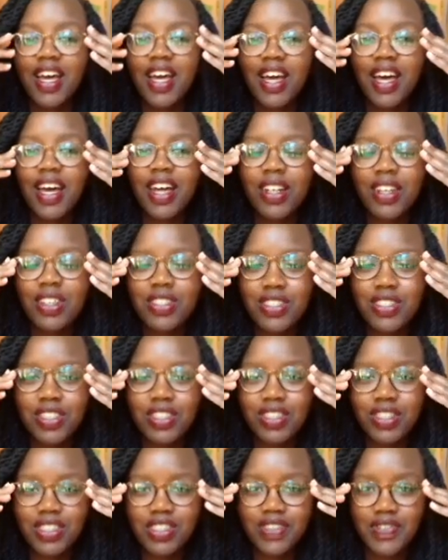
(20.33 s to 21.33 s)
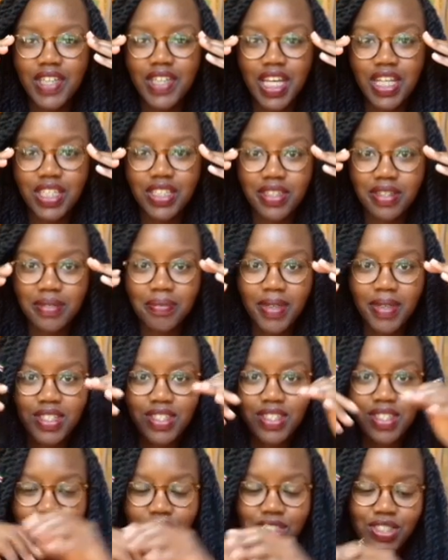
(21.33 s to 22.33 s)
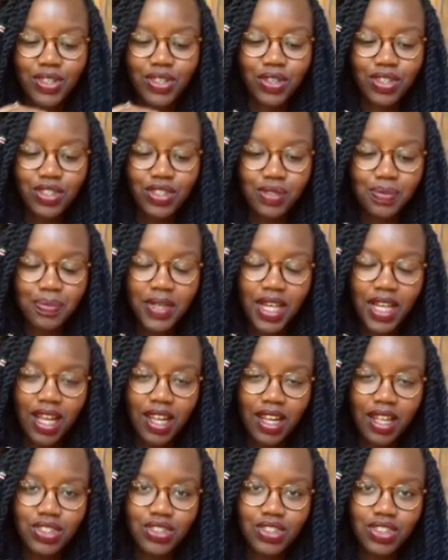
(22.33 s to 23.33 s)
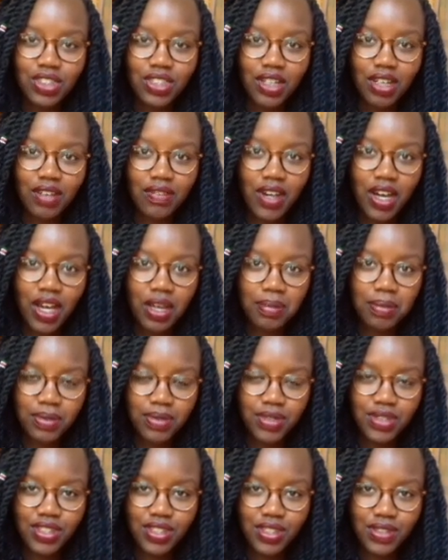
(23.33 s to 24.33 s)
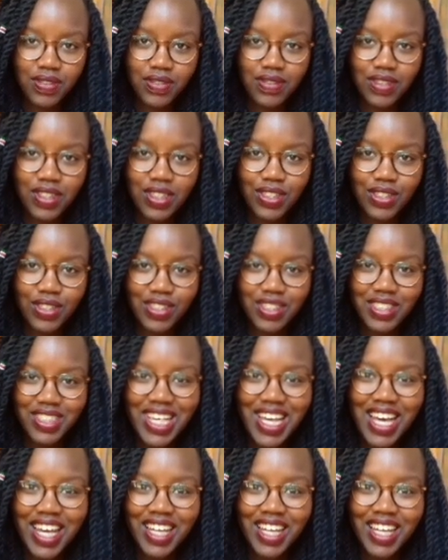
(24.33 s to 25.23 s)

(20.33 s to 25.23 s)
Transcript: and also the notification bell so that you're going to be alerted whenever I post new videos.